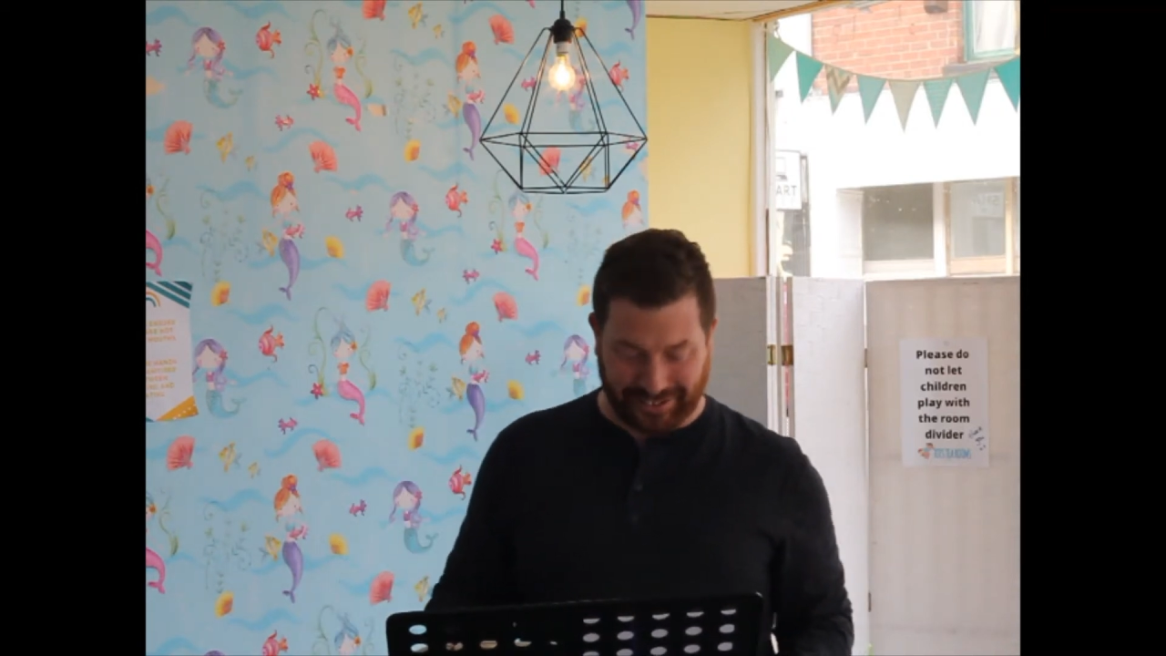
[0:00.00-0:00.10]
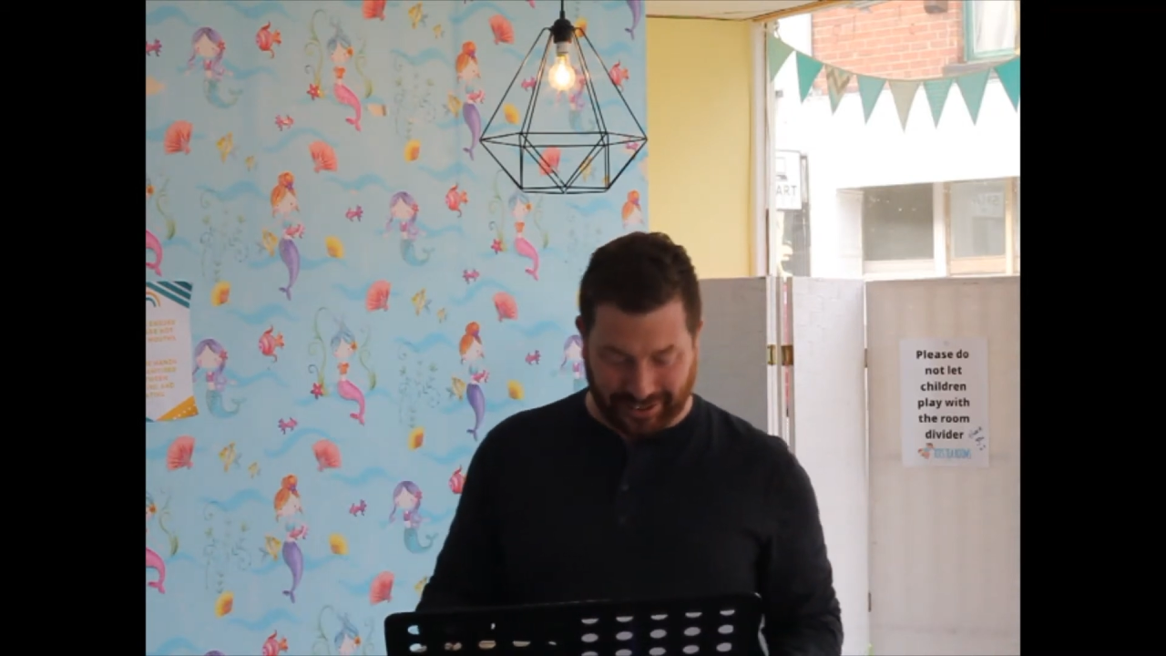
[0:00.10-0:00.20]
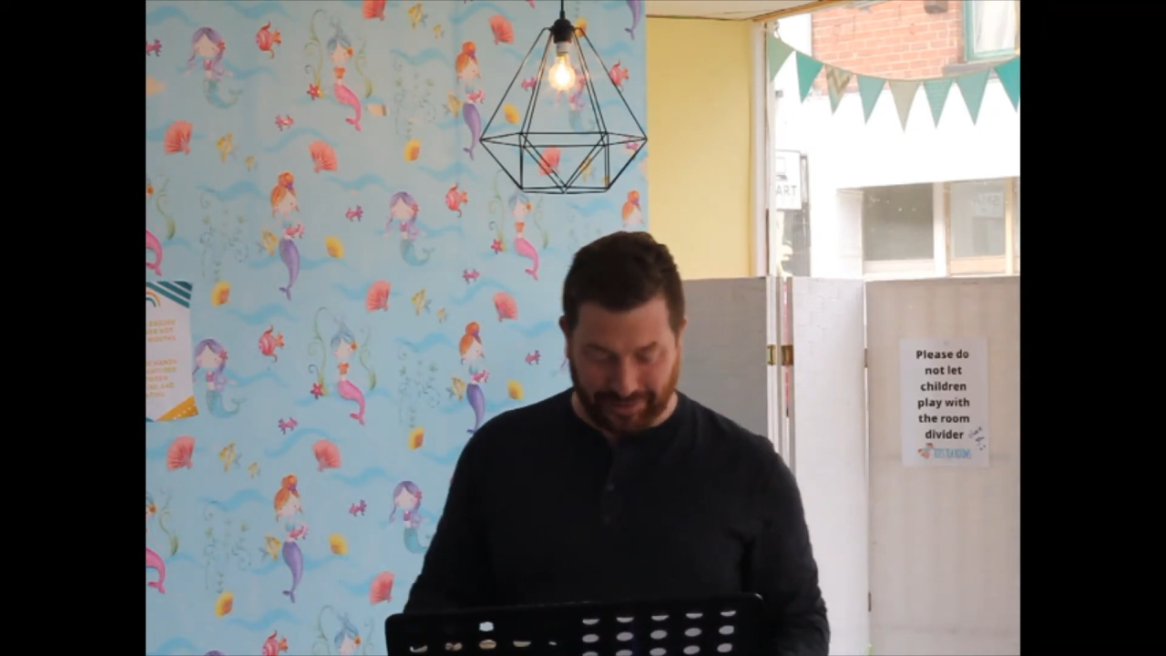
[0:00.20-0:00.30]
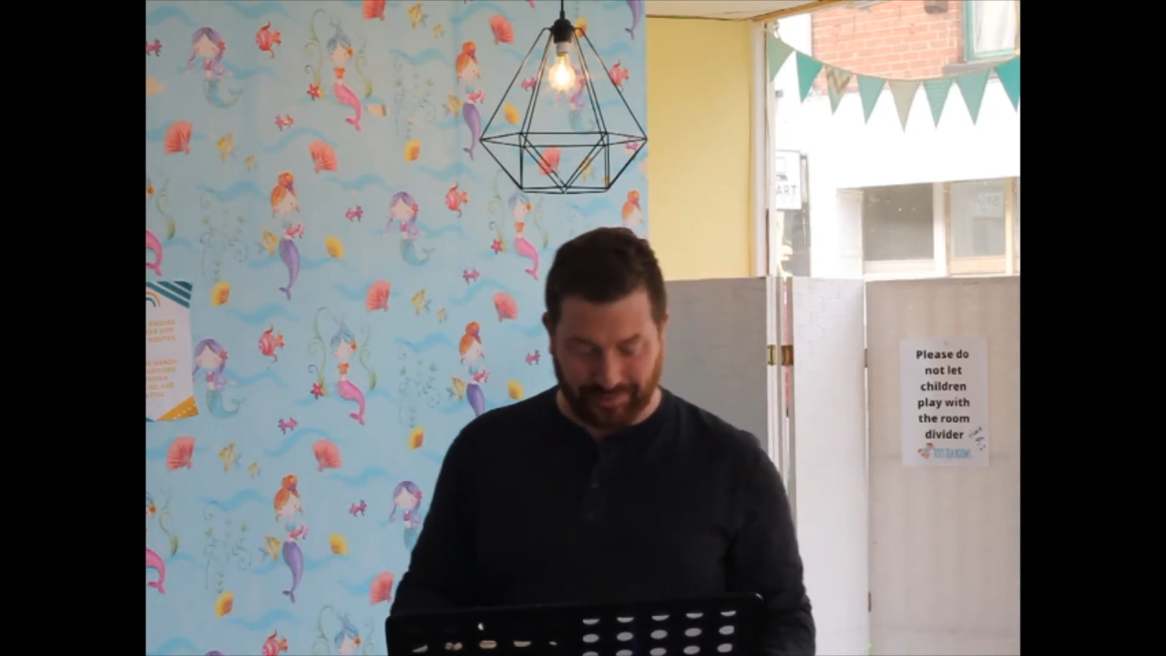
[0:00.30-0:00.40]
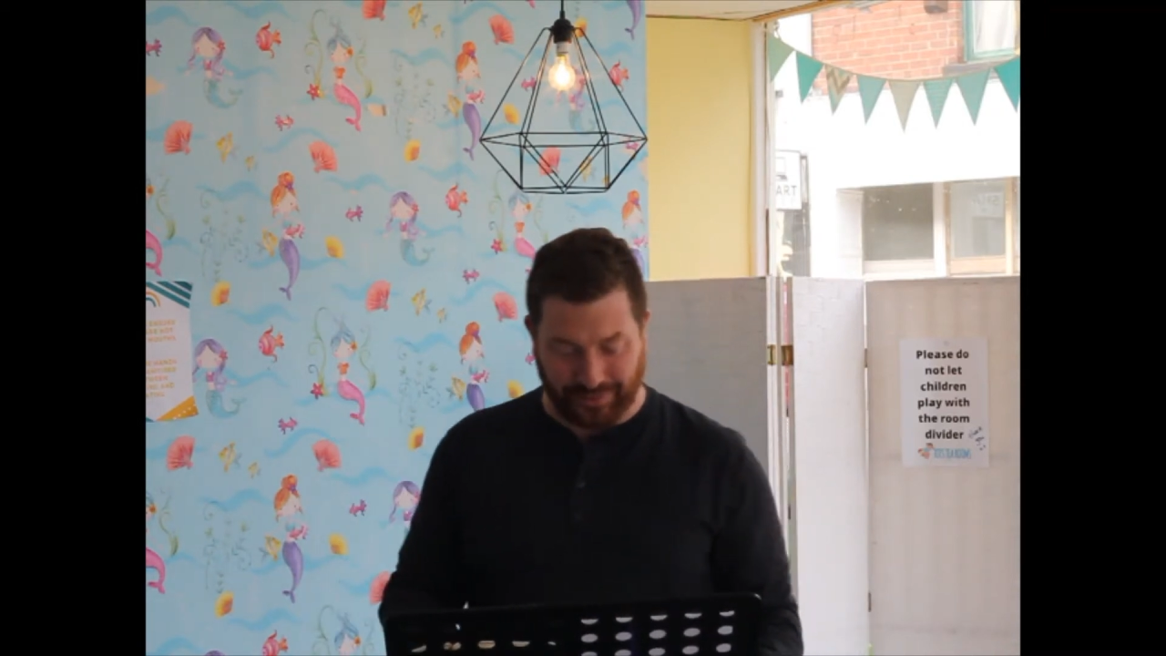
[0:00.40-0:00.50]

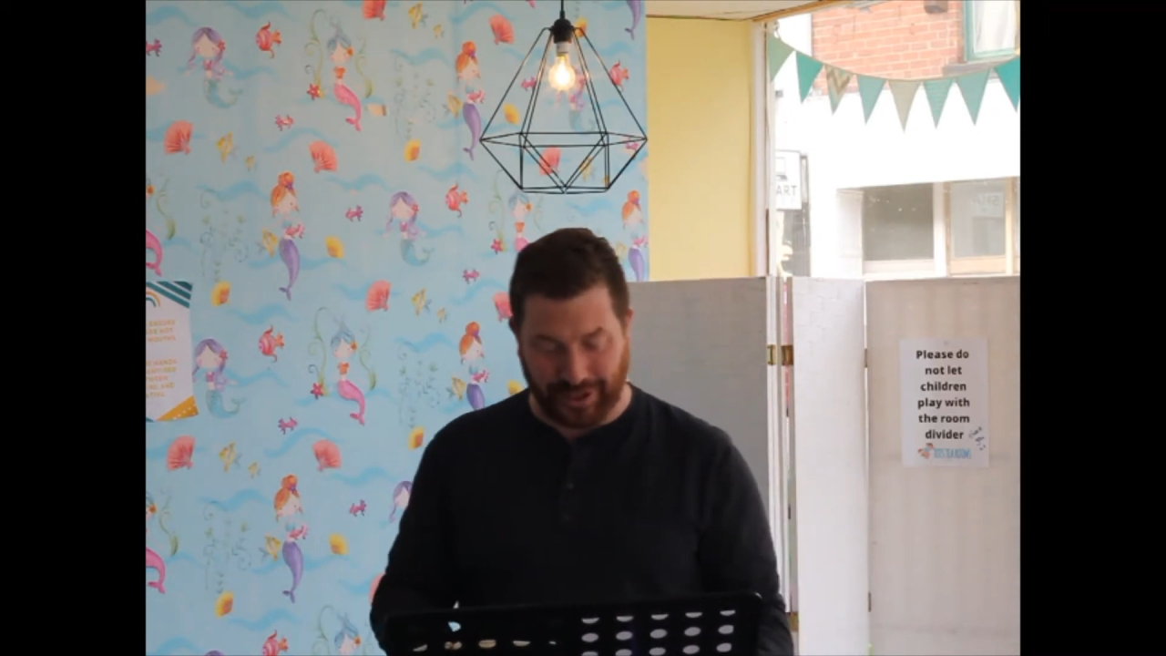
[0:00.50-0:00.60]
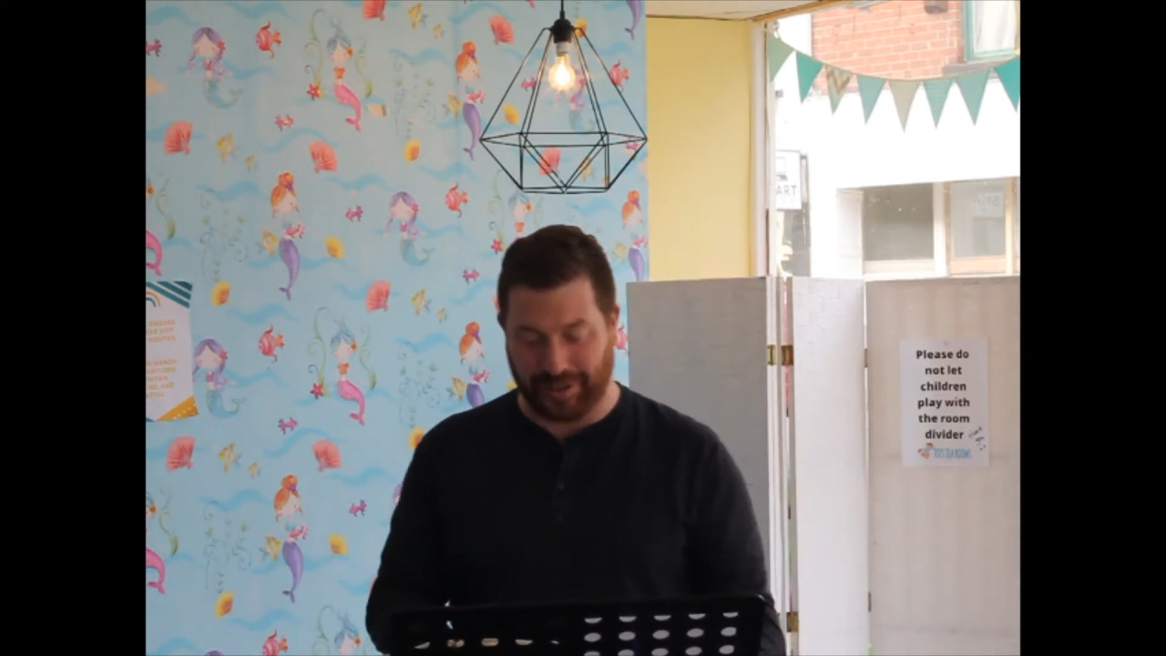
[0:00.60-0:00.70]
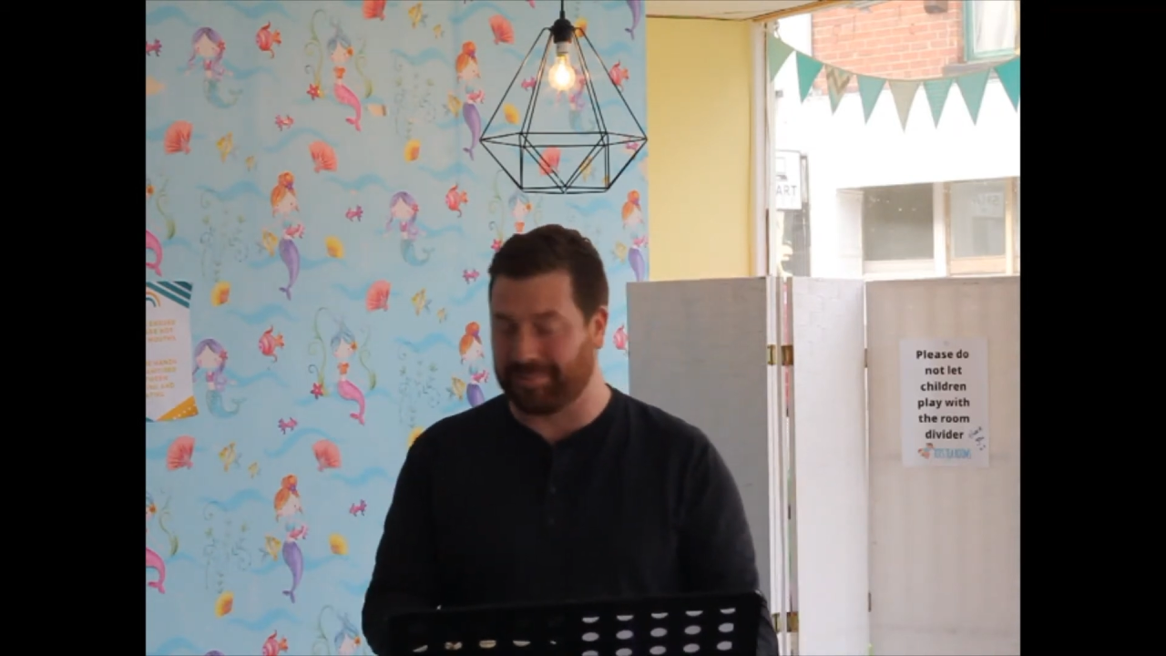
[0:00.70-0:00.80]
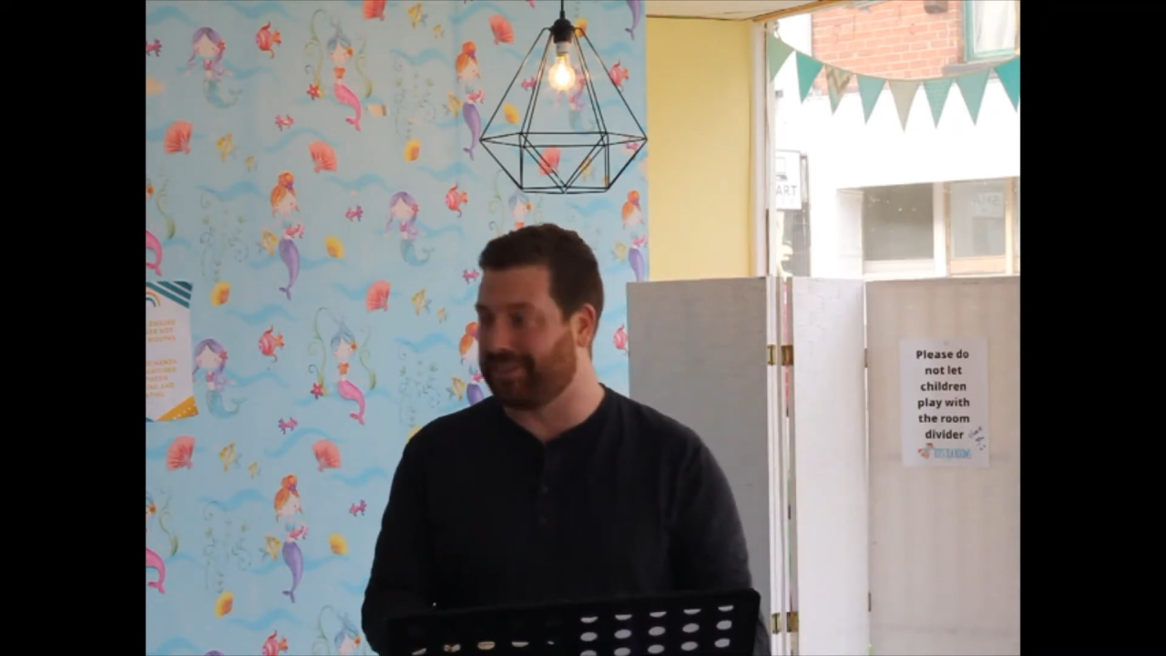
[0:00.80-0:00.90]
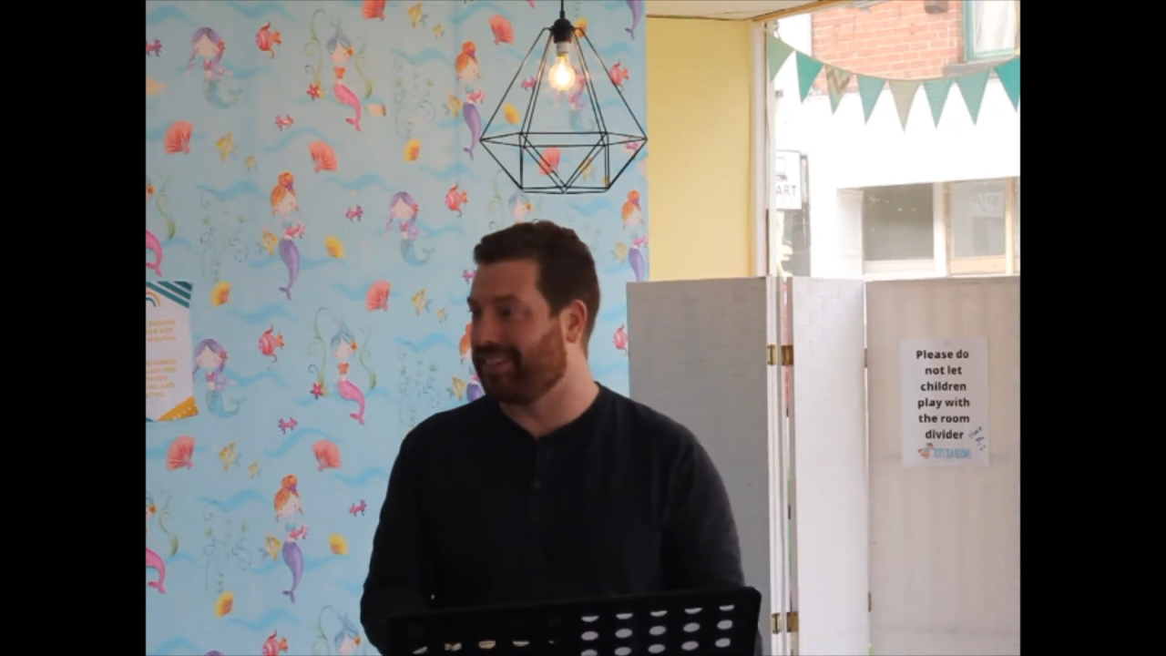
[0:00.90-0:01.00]

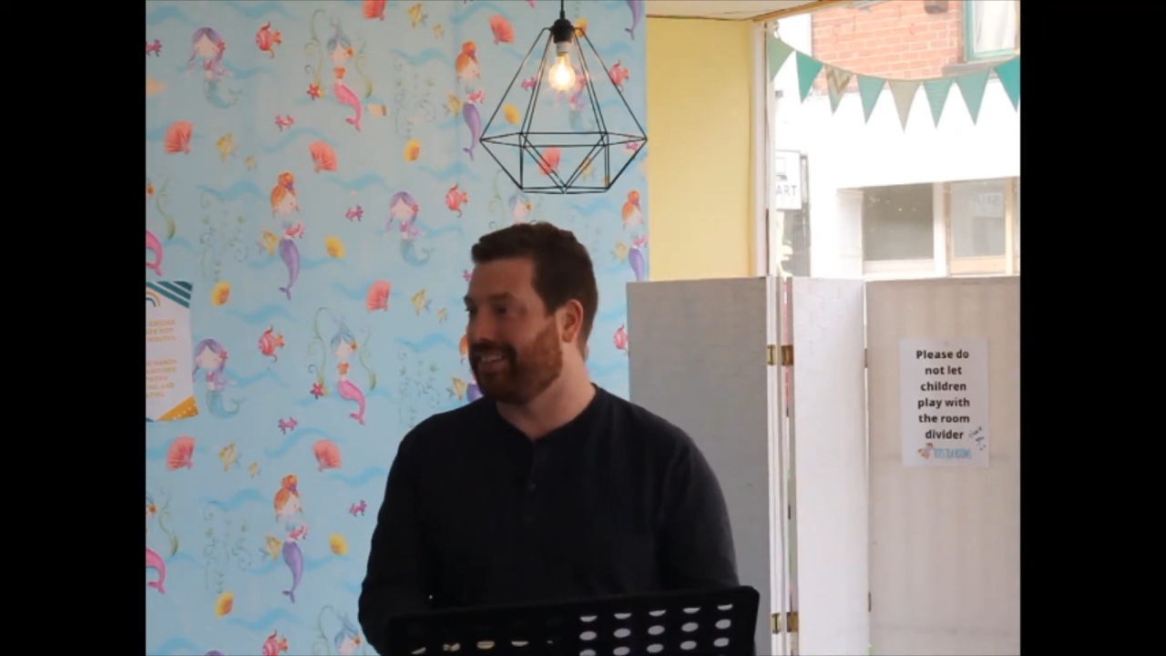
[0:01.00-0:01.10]
confirmed.